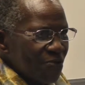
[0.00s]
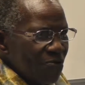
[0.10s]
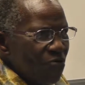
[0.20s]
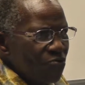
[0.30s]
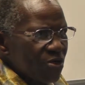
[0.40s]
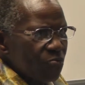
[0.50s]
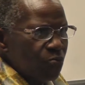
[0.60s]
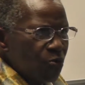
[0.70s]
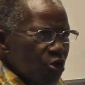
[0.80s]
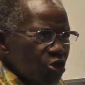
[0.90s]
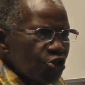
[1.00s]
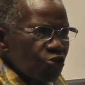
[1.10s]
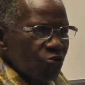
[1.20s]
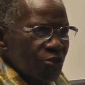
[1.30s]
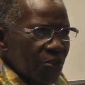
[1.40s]
Or a watch
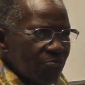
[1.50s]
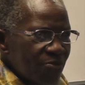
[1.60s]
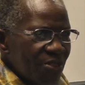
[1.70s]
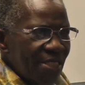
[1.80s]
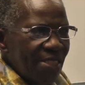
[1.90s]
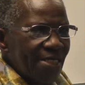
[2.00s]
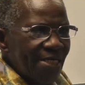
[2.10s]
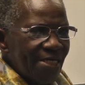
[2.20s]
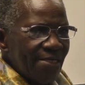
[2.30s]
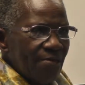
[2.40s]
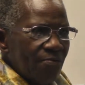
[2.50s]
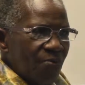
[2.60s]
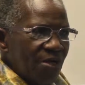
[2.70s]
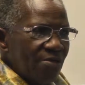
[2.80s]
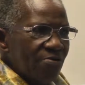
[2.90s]
or something
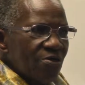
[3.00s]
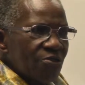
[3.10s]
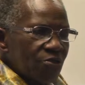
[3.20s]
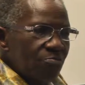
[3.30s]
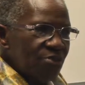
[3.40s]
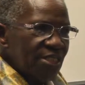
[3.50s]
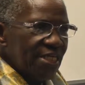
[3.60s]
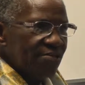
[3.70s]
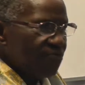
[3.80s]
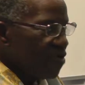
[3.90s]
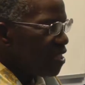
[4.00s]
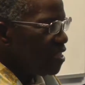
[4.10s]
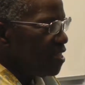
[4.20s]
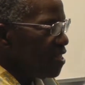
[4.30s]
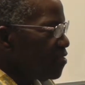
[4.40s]
where somebody can
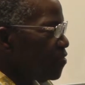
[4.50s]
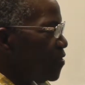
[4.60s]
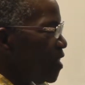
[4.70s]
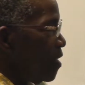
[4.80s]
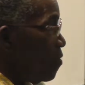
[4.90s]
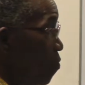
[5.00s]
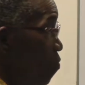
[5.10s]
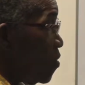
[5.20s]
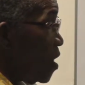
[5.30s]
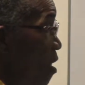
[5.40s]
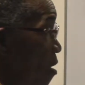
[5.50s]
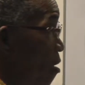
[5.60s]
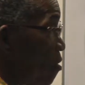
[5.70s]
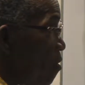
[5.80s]
find it to say who they are.